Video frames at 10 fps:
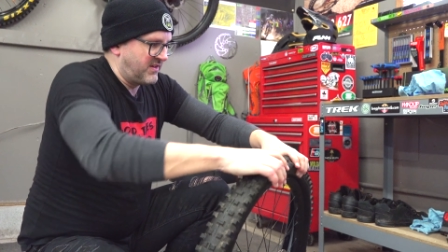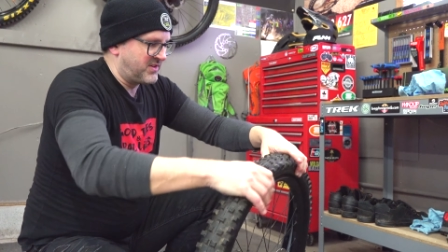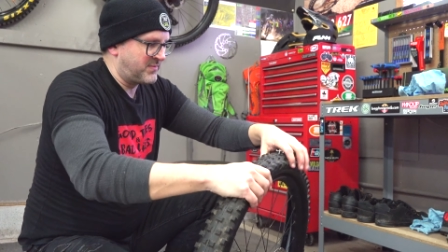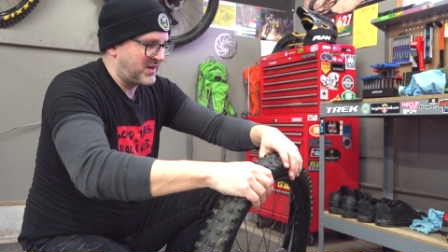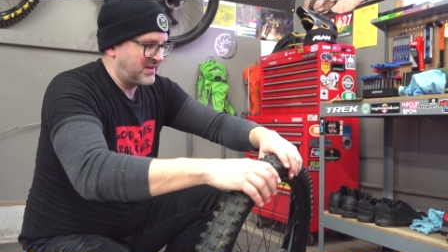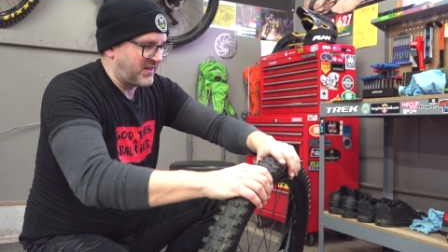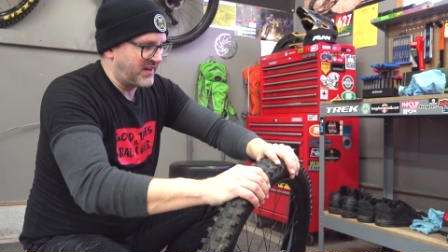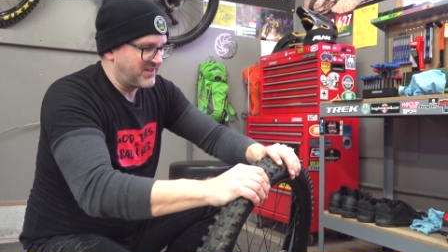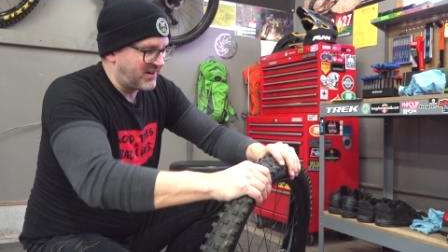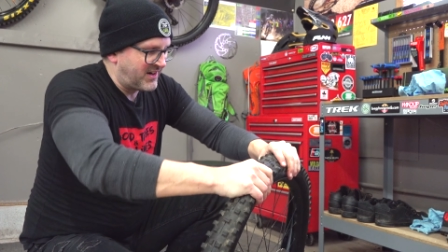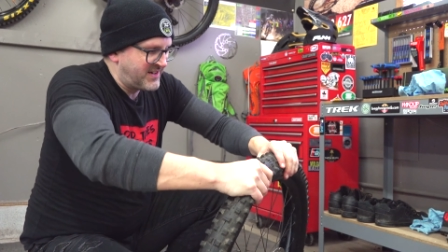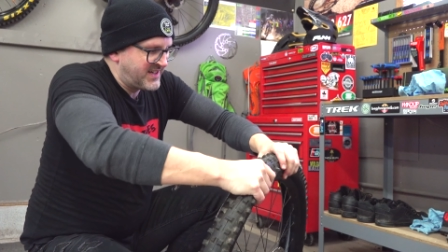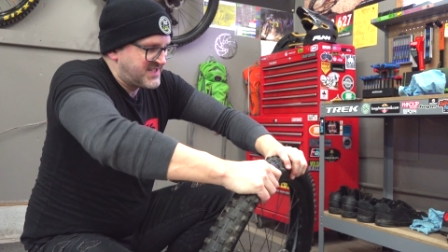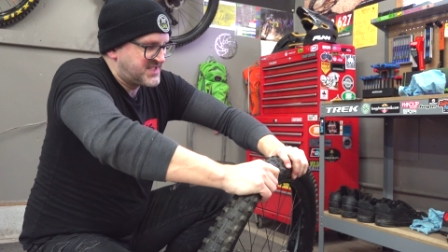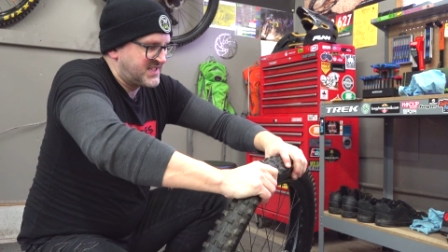sometimes I think it's hard
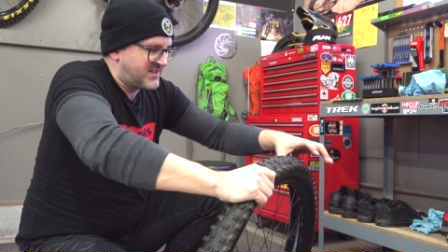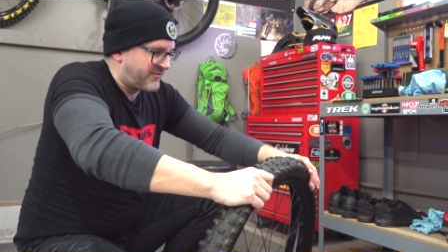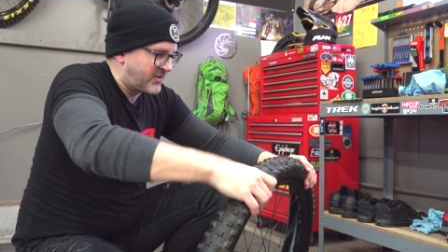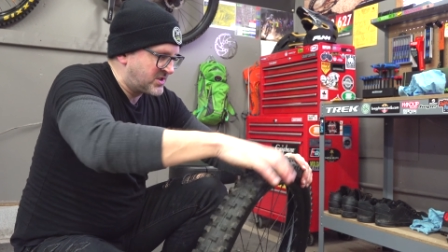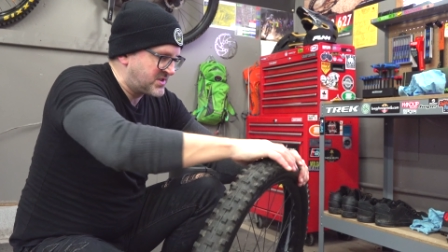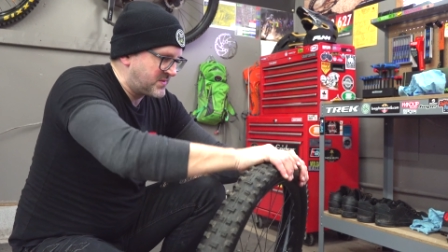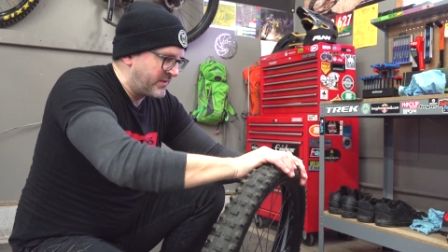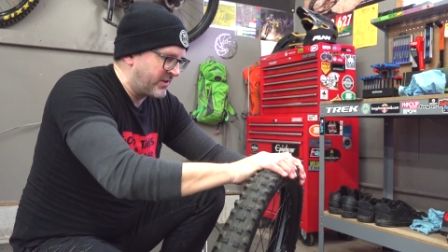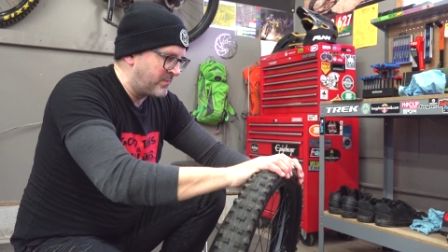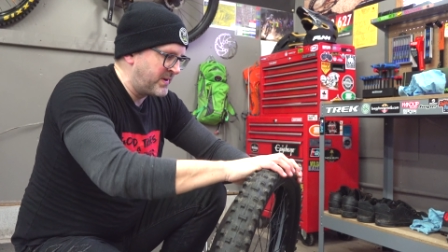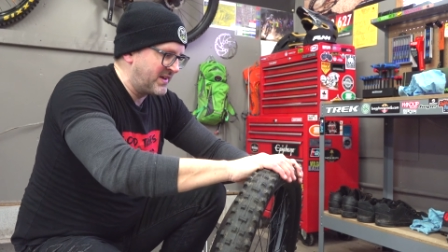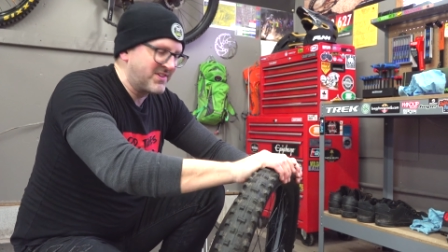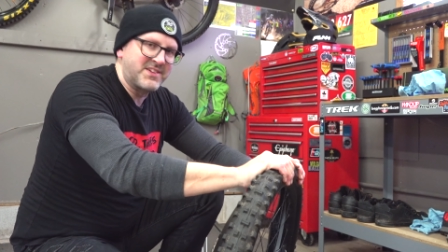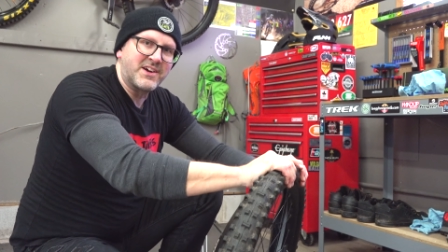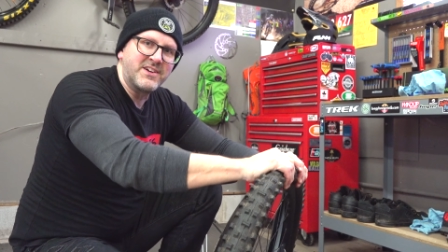to just get the first little bit
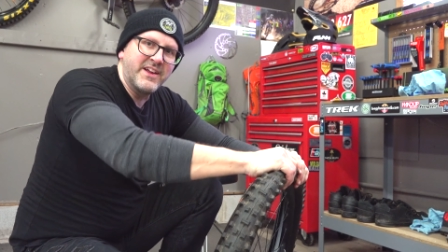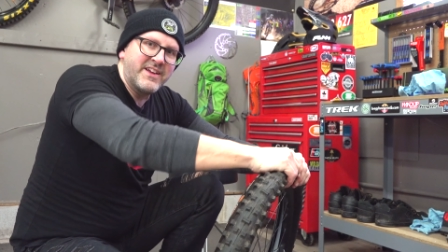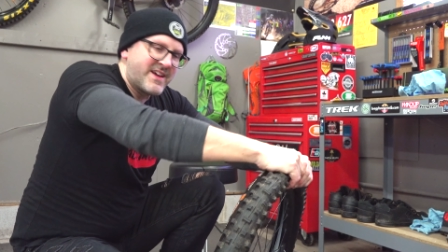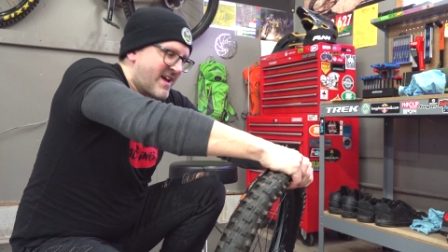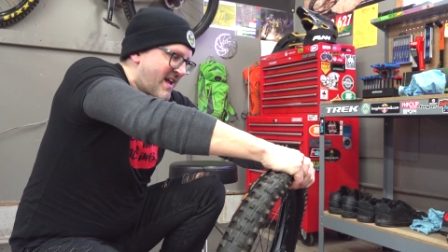started.